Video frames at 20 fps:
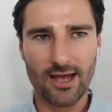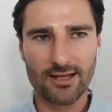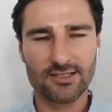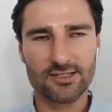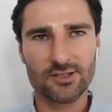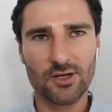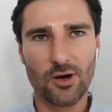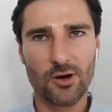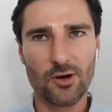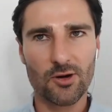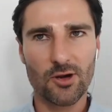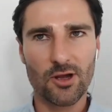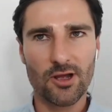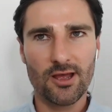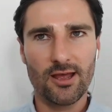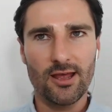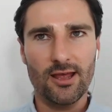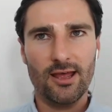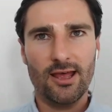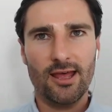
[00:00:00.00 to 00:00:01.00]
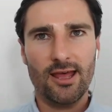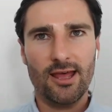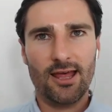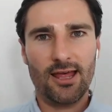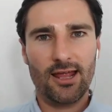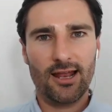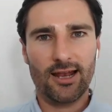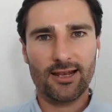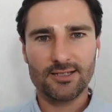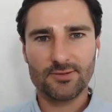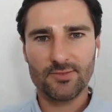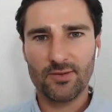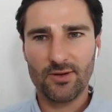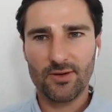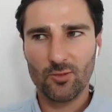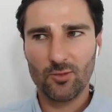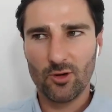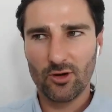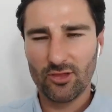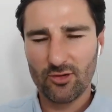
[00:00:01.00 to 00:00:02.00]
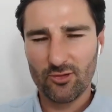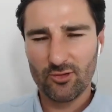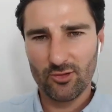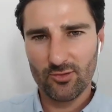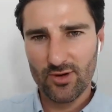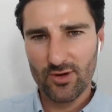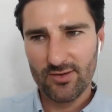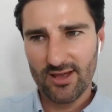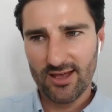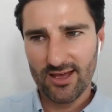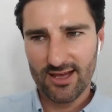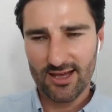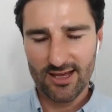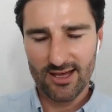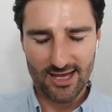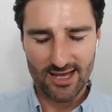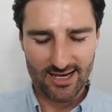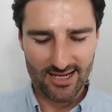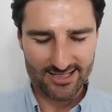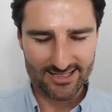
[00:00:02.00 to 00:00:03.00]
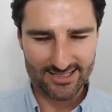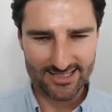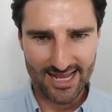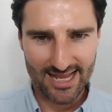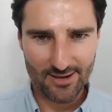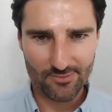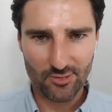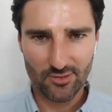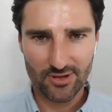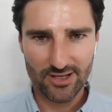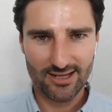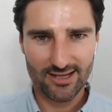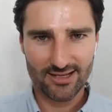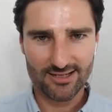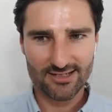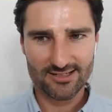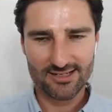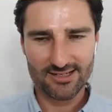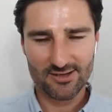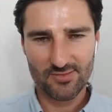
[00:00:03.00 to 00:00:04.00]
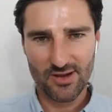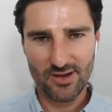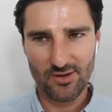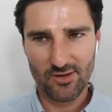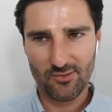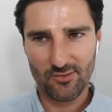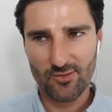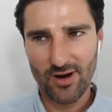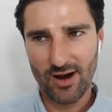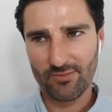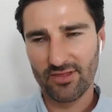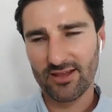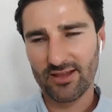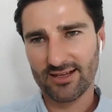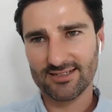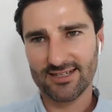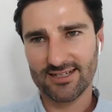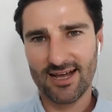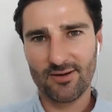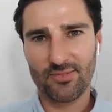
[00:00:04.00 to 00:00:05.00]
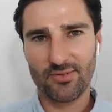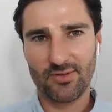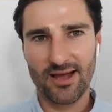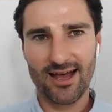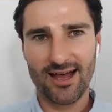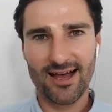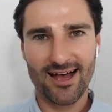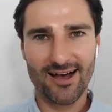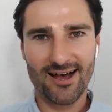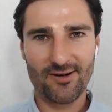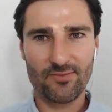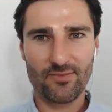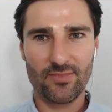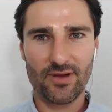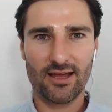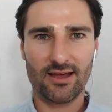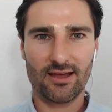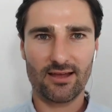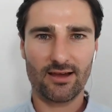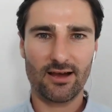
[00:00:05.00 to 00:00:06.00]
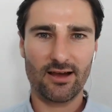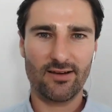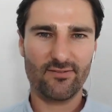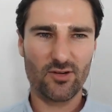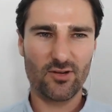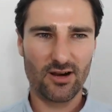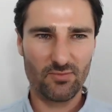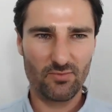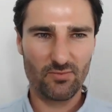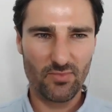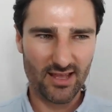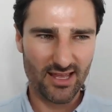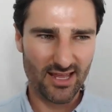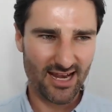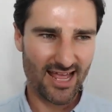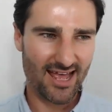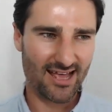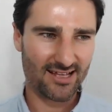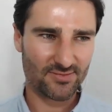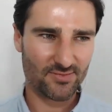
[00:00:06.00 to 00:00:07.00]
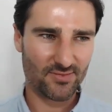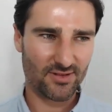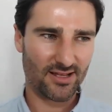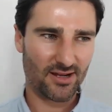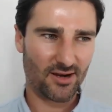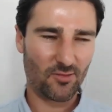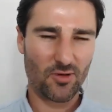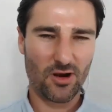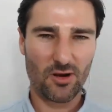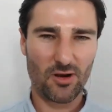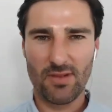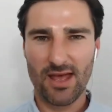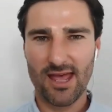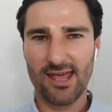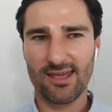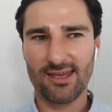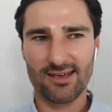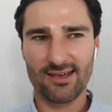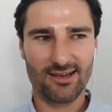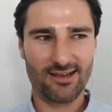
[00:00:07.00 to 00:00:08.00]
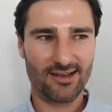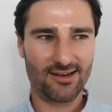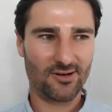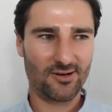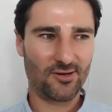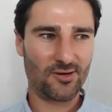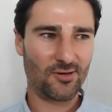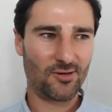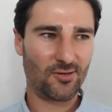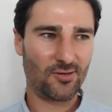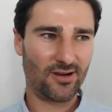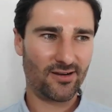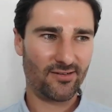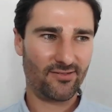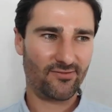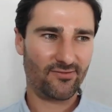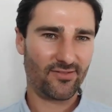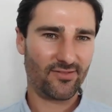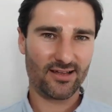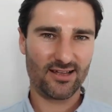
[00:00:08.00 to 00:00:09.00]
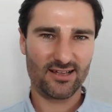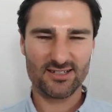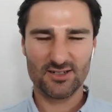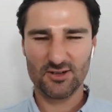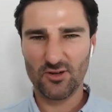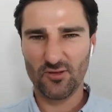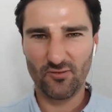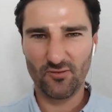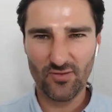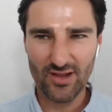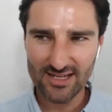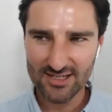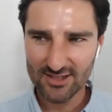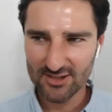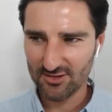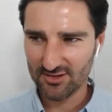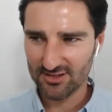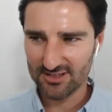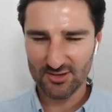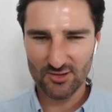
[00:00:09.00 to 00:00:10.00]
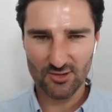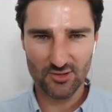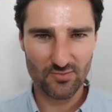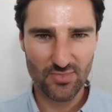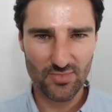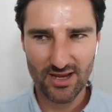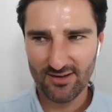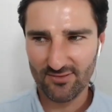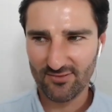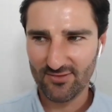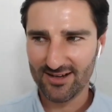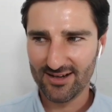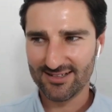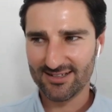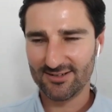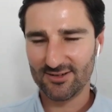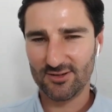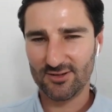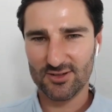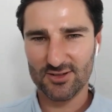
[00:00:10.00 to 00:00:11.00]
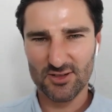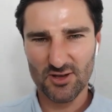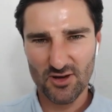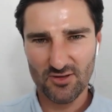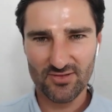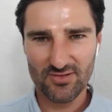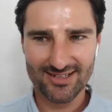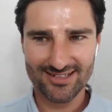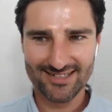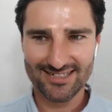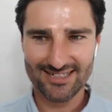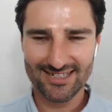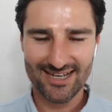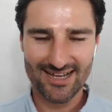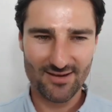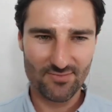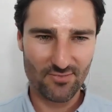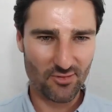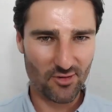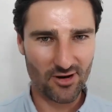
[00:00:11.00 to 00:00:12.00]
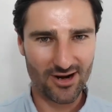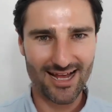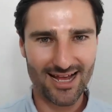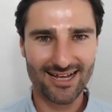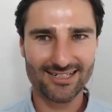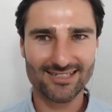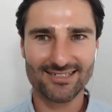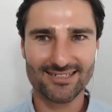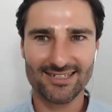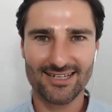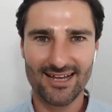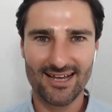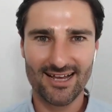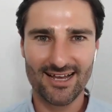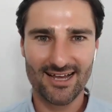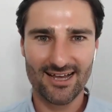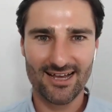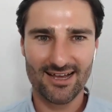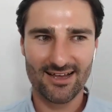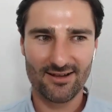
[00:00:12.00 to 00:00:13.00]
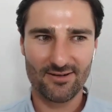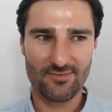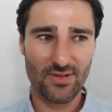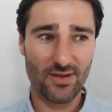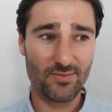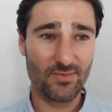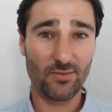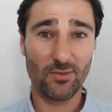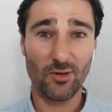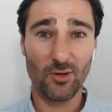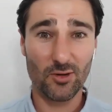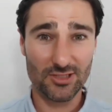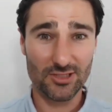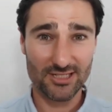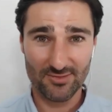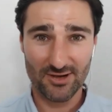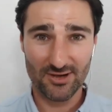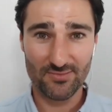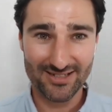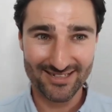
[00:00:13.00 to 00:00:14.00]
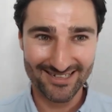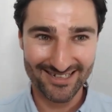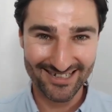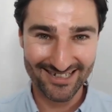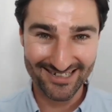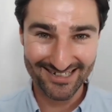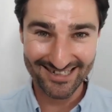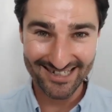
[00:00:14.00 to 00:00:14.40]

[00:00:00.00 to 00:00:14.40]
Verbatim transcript: so let's maybe walk through maybe a, uh, an example here just to maybe wrap things up. Um, I've got a big announcement that I want to make. I don't know, uh, it's a new feature, it's a new benefit, it's a new service, uh, product. Uh, maybe I'm launching my business